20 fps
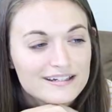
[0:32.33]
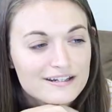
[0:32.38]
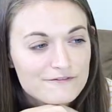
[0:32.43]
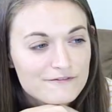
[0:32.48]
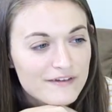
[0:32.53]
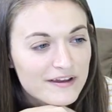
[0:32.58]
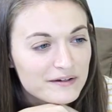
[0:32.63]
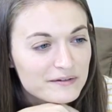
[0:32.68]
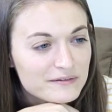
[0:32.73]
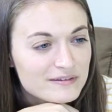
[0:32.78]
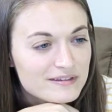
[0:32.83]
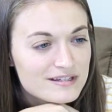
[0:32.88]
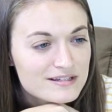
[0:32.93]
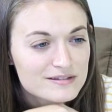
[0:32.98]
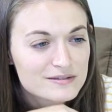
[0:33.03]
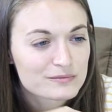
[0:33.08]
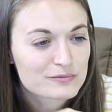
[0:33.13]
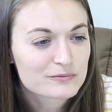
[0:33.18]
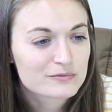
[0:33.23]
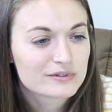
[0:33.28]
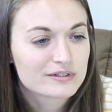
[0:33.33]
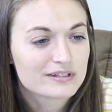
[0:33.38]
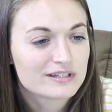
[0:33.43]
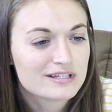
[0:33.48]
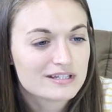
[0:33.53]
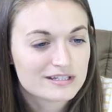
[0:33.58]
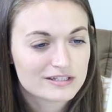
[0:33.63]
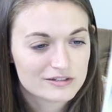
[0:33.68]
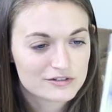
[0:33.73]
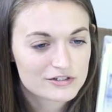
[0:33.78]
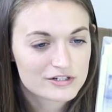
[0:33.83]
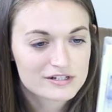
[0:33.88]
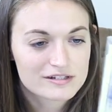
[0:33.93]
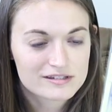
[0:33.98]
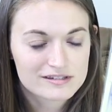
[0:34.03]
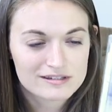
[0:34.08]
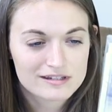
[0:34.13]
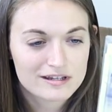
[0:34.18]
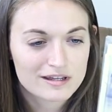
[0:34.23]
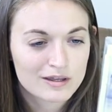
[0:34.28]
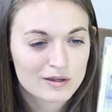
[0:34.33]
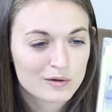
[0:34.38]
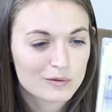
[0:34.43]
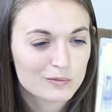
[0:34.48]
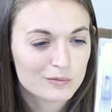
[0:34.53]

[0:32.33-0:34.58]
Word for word: And I found these really interesting